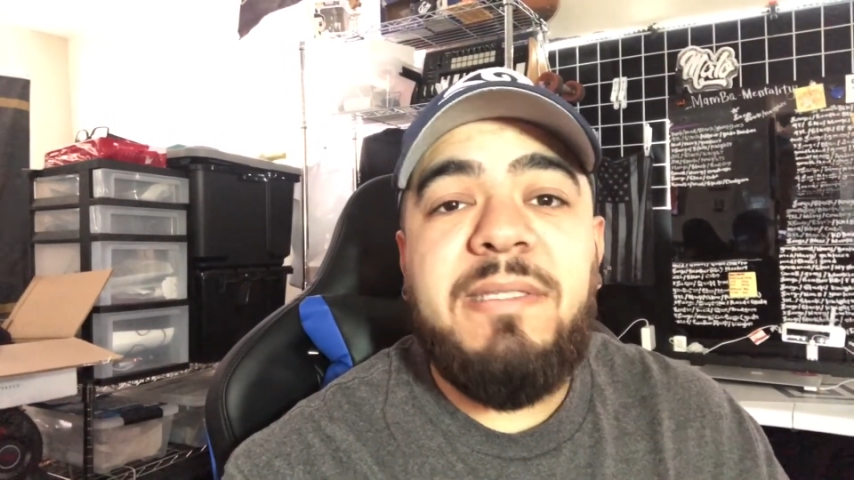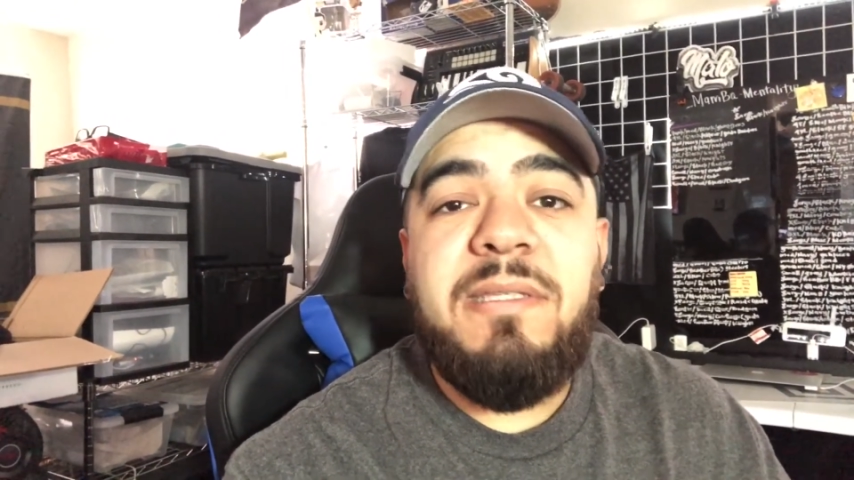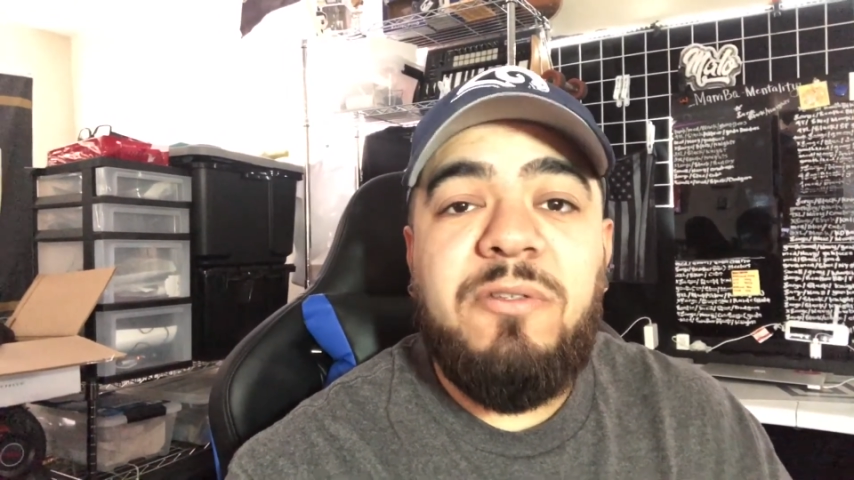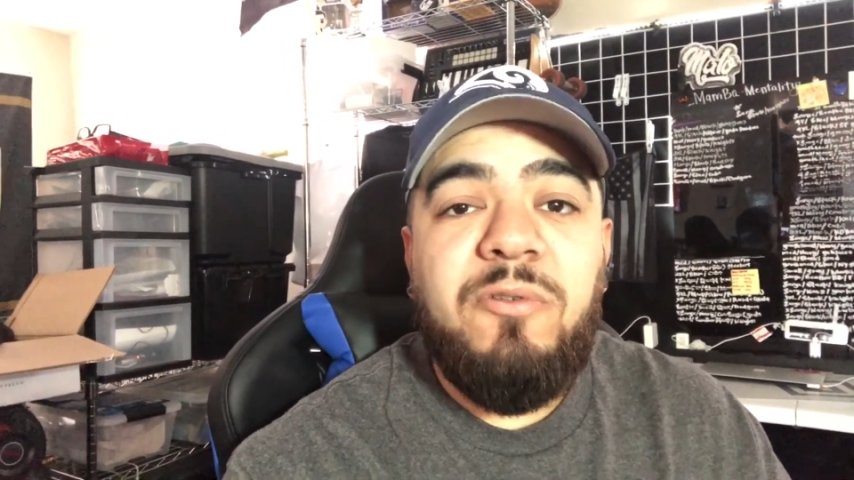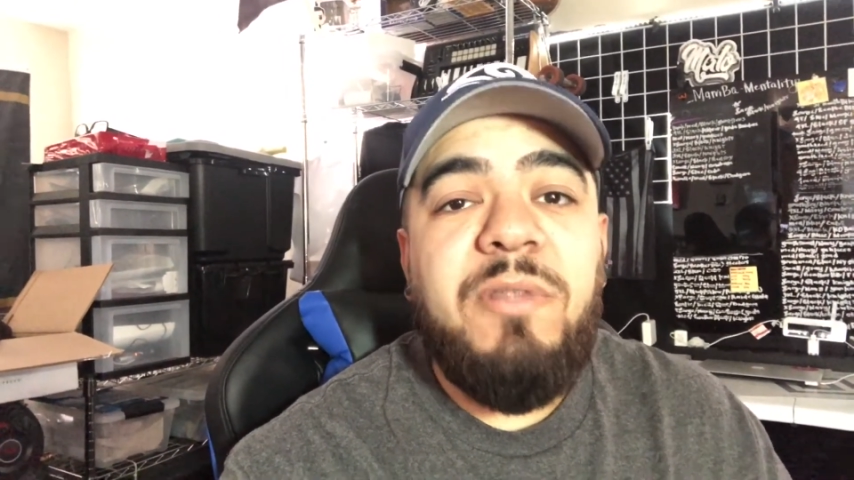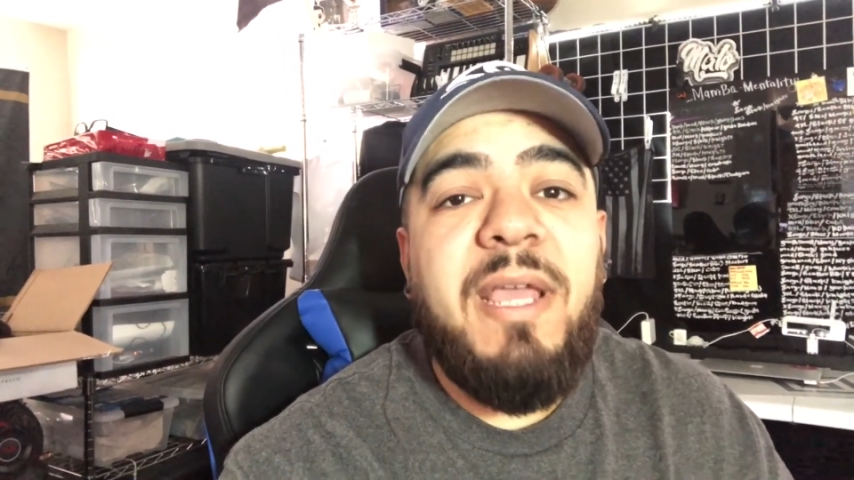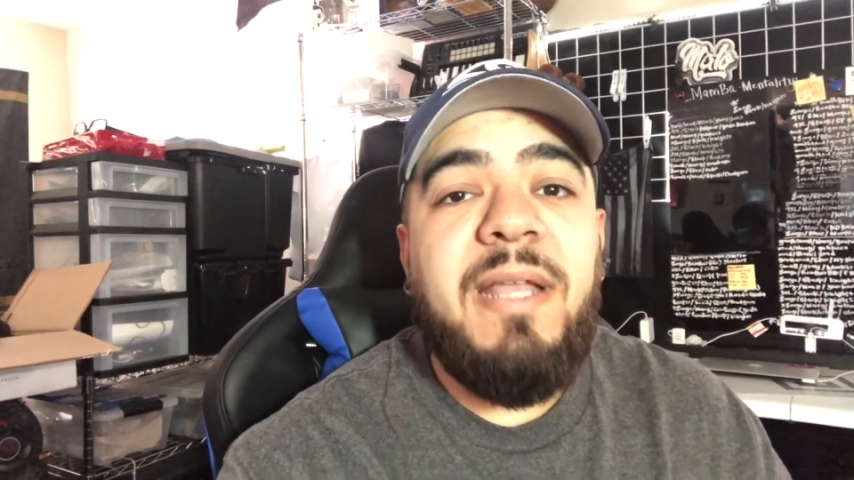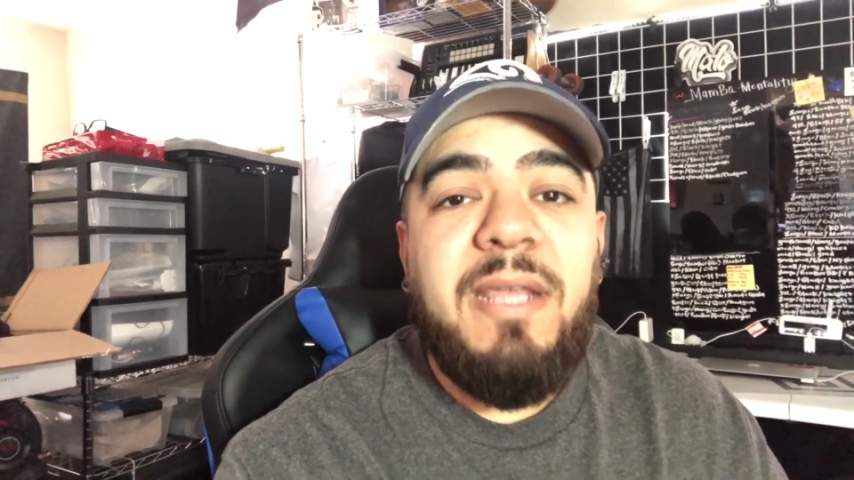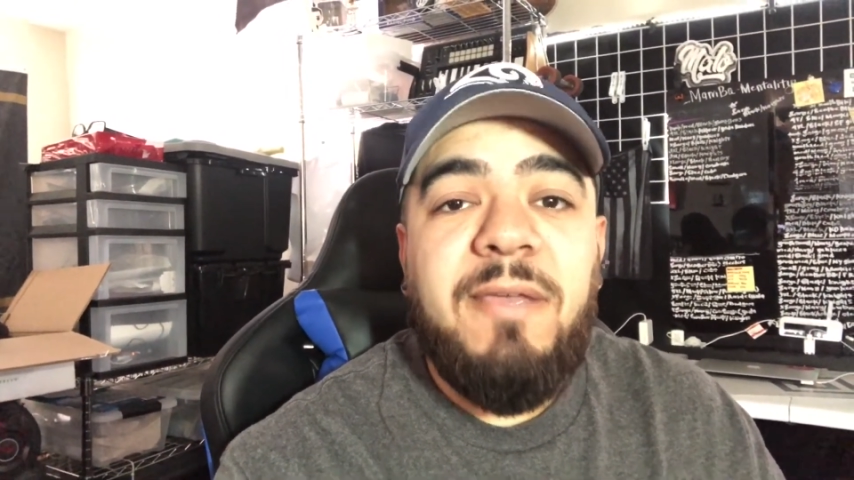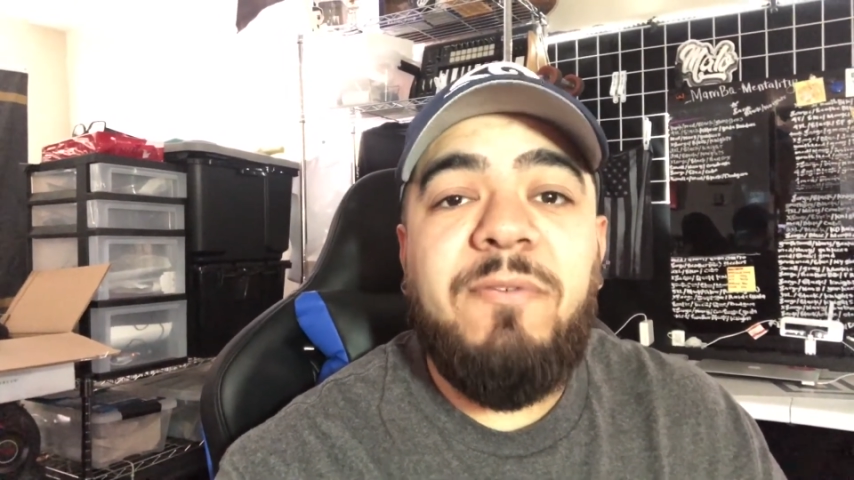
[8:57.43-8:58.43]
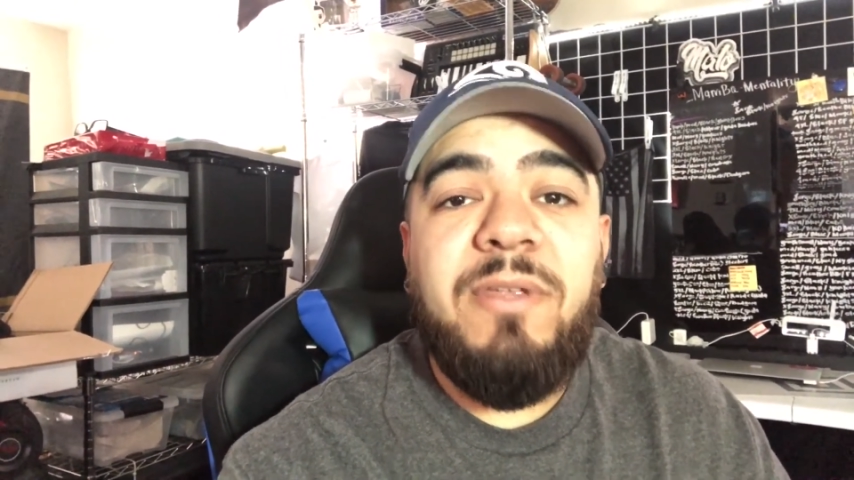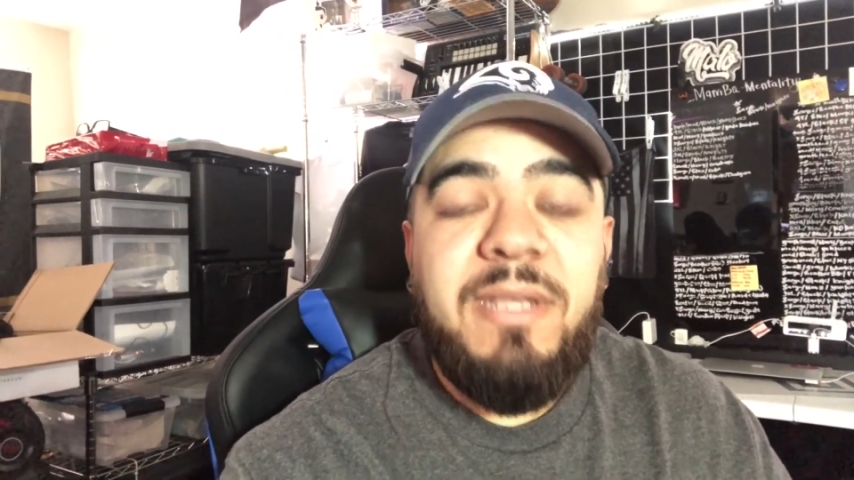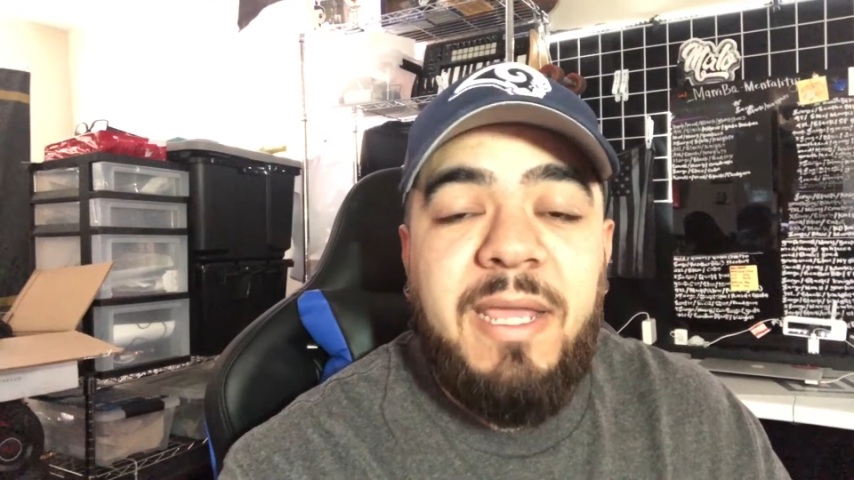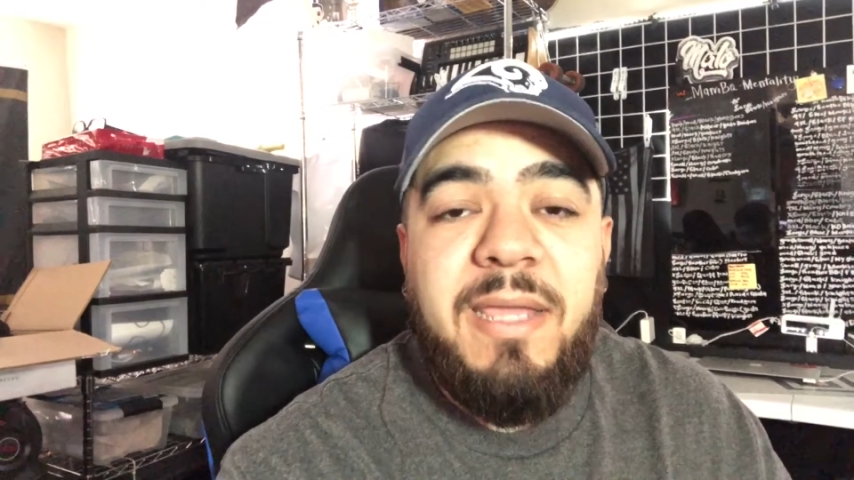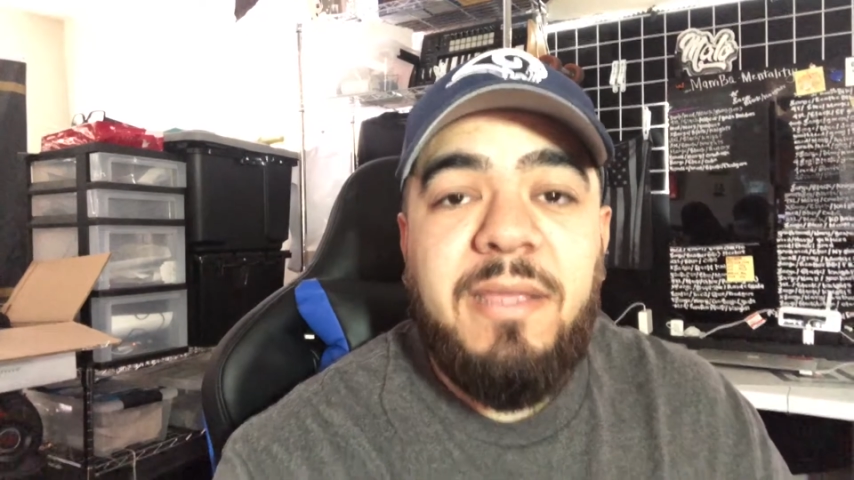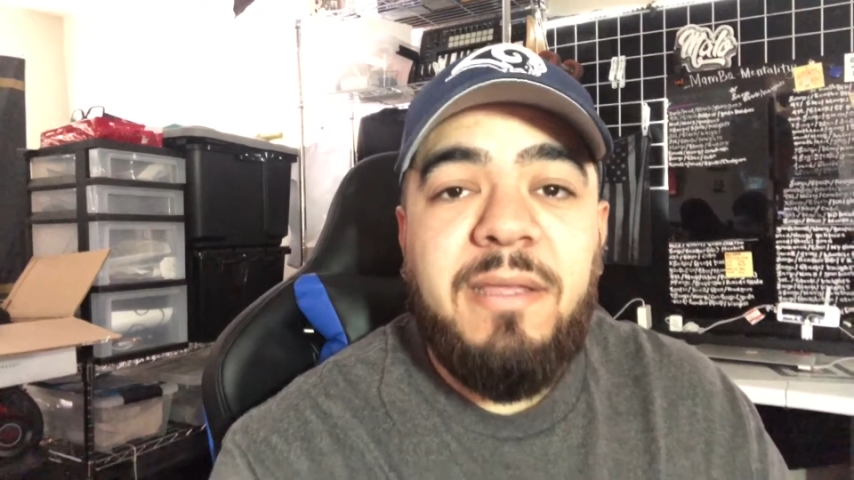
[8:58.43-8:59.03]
to do that every day.